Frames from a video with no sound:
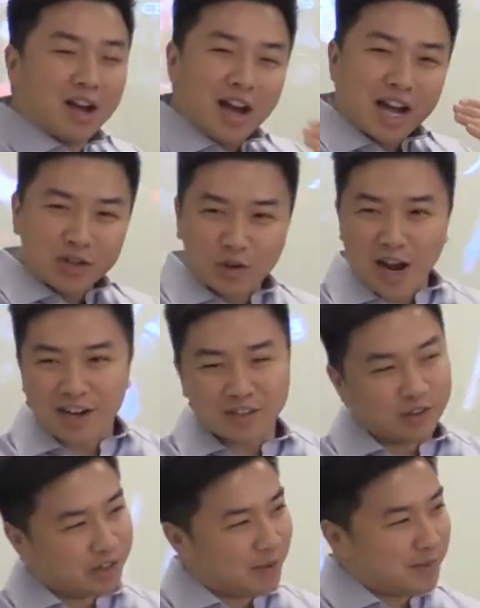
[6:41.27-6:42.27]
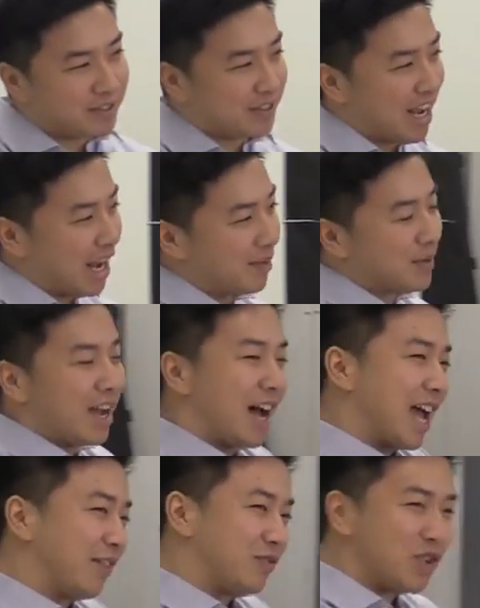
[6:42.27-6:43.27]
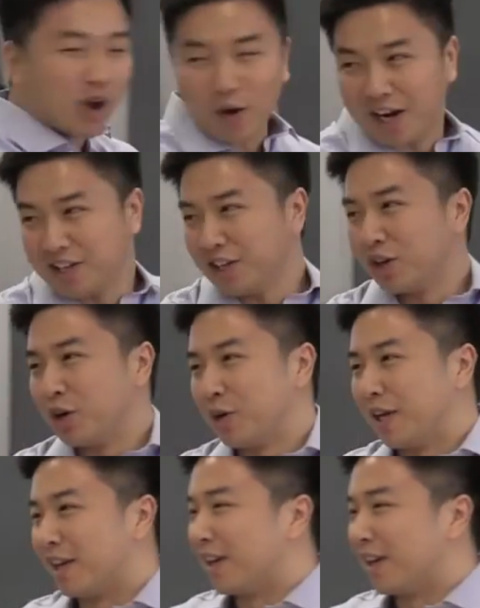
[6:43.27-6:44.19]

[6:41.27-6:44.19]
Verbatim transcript: I tried to look up his name. I have no idea who he